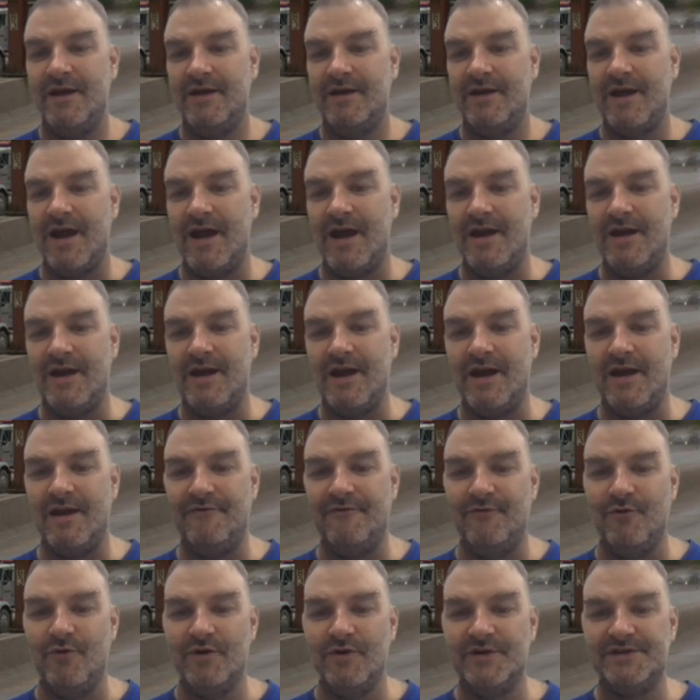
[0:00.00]

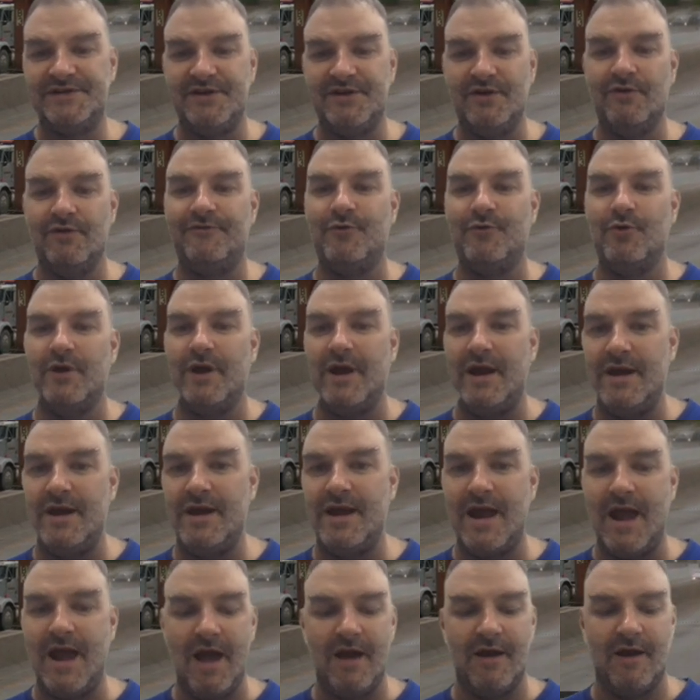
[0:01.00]
90-94 still for
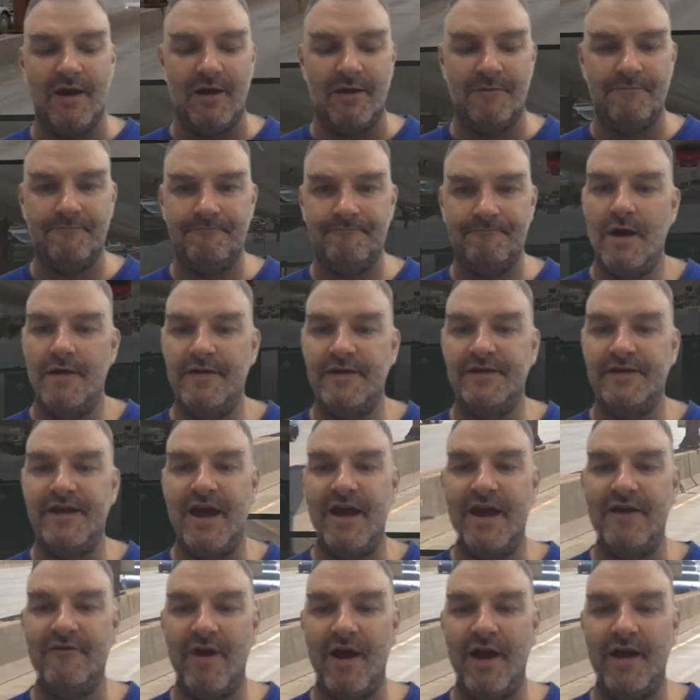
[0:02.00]
Indiana. On the
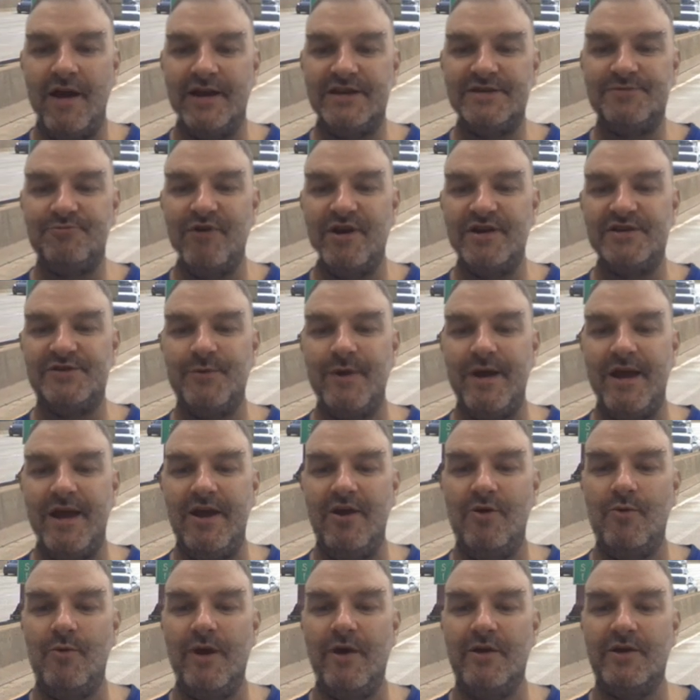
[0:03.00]
Dan Ryan Expressway
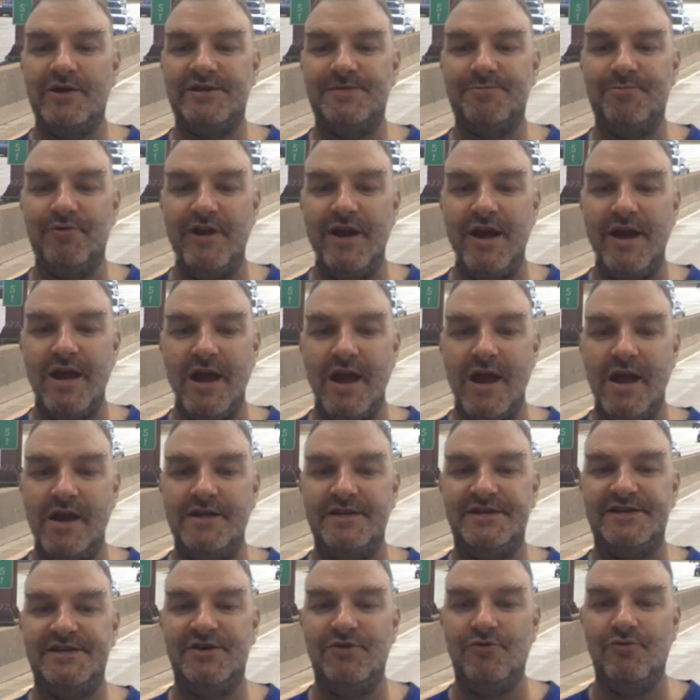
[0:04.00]
here, we are splitting
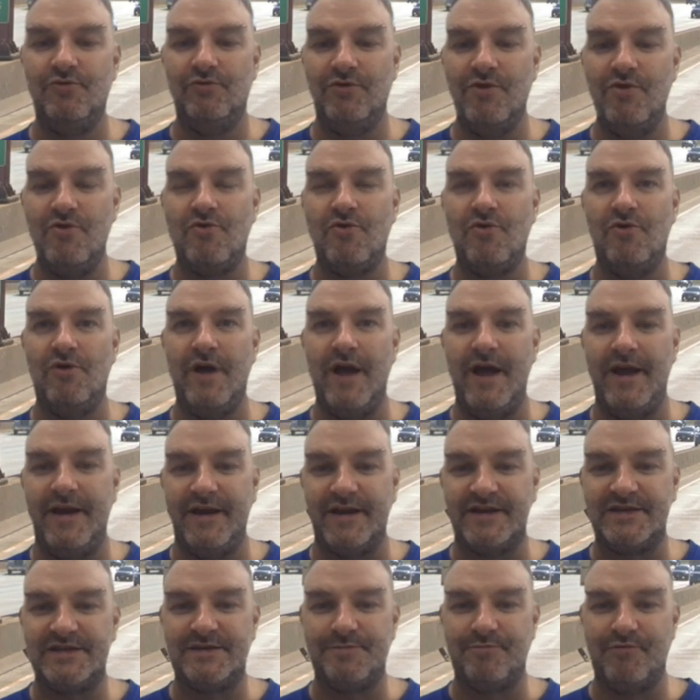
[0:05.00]
into local and
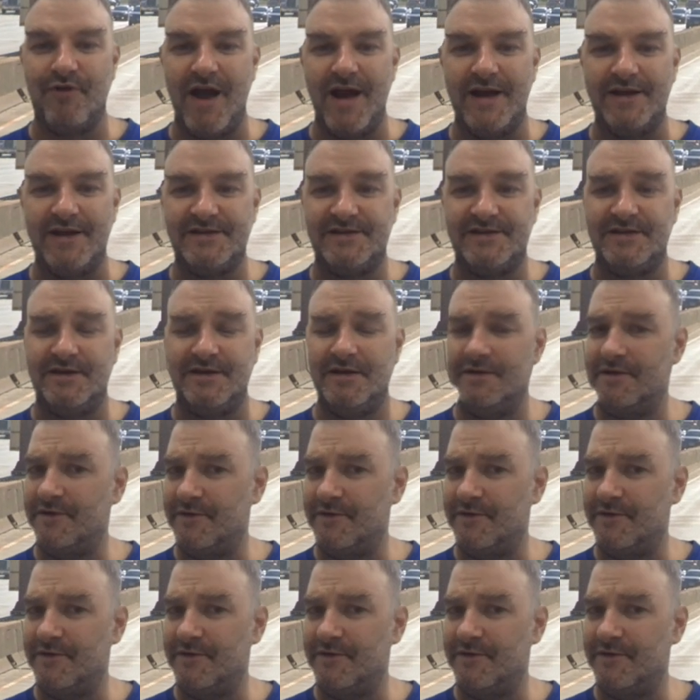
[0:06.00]
express.